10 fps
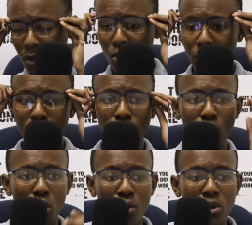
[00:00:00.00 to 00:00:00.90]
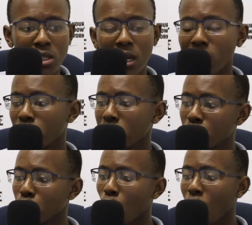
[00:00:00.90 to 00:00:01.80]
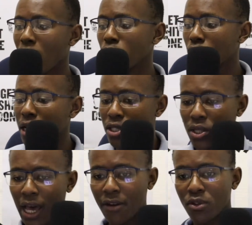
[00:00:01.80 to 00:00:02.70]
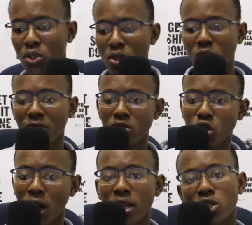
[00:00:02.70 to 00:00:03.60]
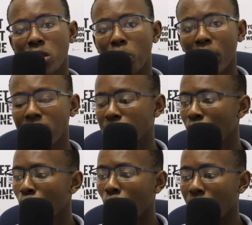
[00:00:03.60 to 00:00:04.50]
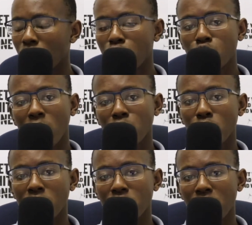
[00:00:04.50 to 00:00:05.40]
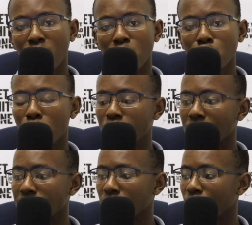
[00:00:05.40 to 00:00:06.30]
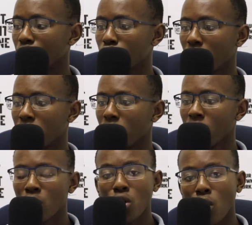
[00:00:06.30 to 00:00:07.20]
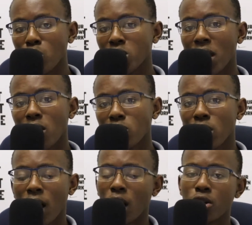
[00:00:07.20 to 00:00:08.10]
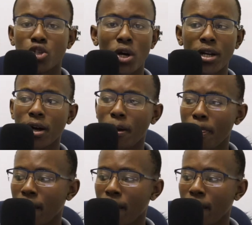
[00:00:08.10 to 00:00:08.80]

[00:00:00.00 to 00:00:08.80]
you need to know those things. You need to know why you're creating the advert. You need to have a strategy in place. What are you trying to achieve? What's your objective? Are you trying to grow sales? Are you trying to